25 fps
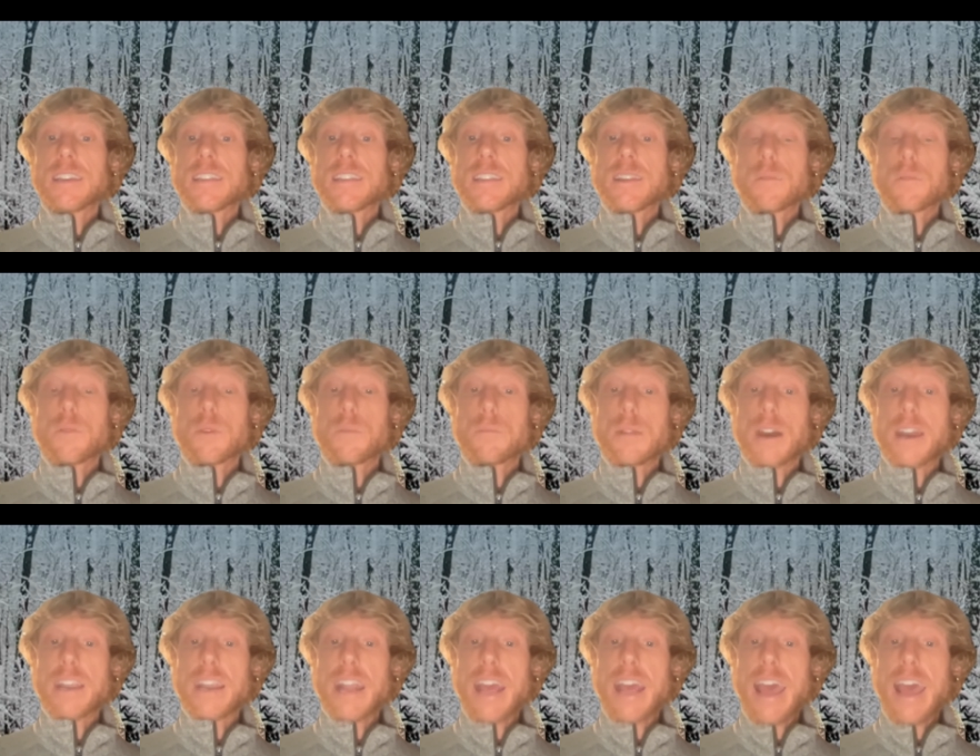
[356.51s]
that we
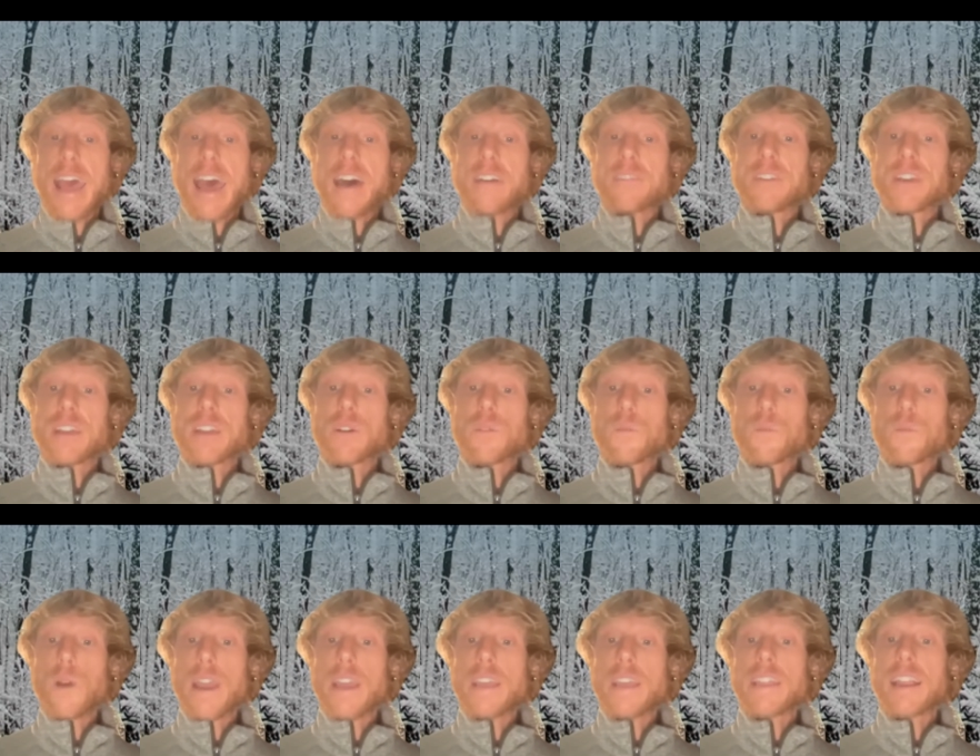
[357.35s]
might have in a
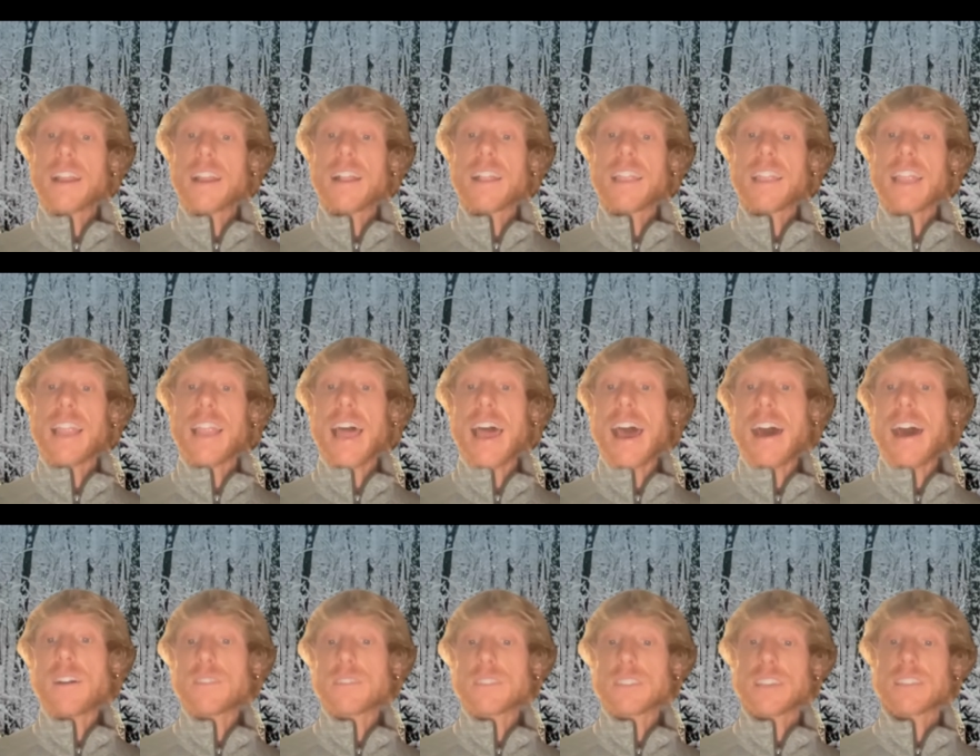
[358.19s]
way that
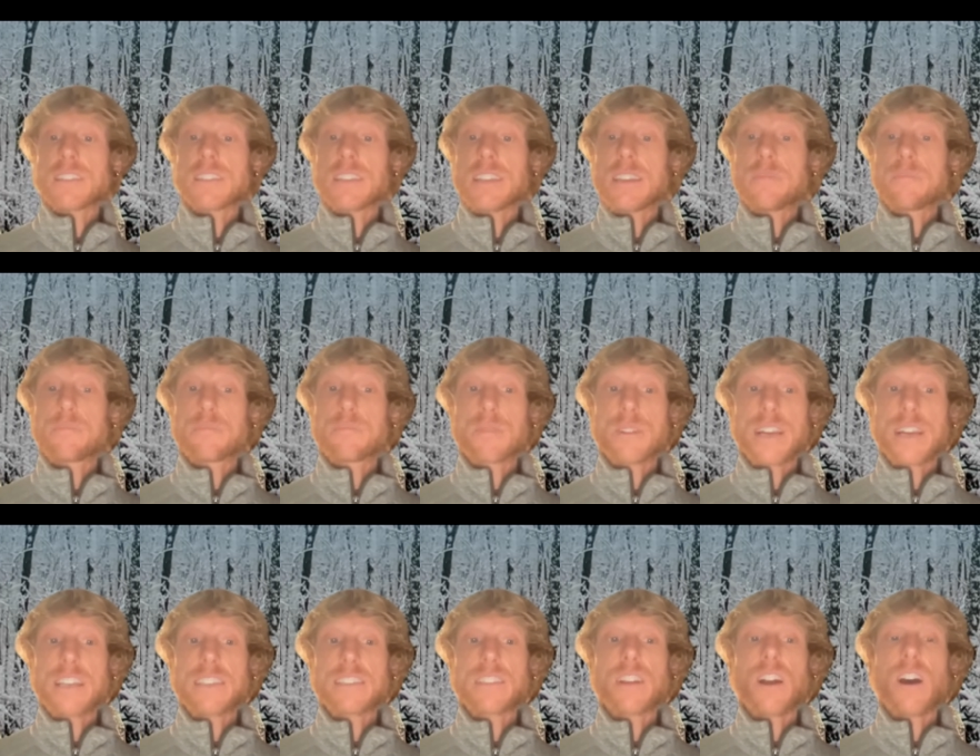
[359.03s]
allows us to
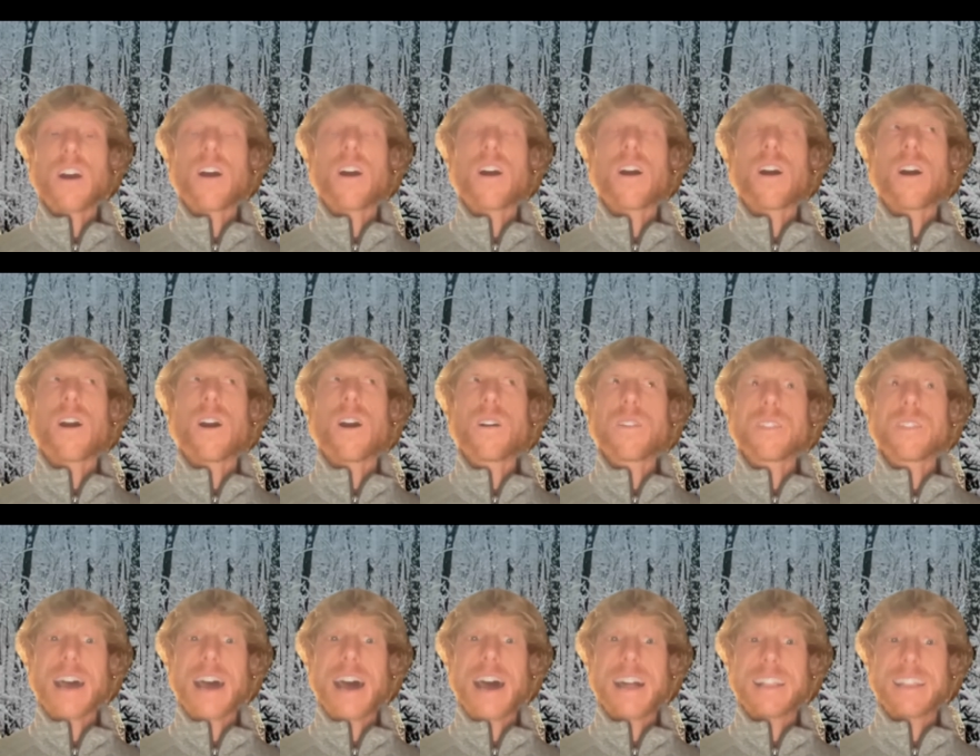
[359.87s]
embrace all
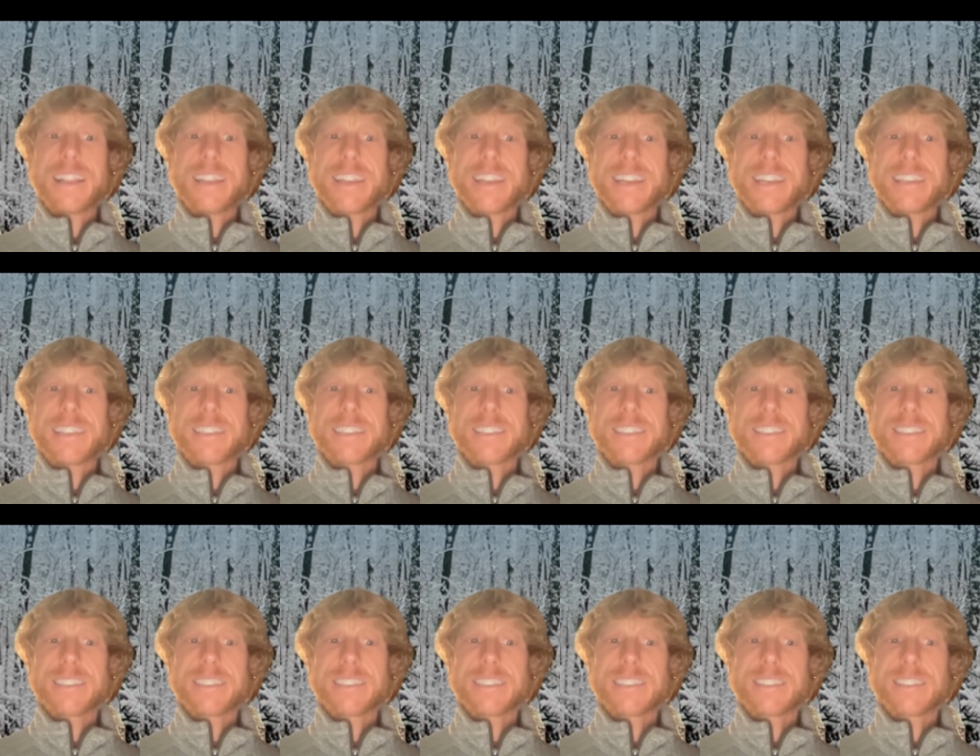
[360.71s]
the holidays.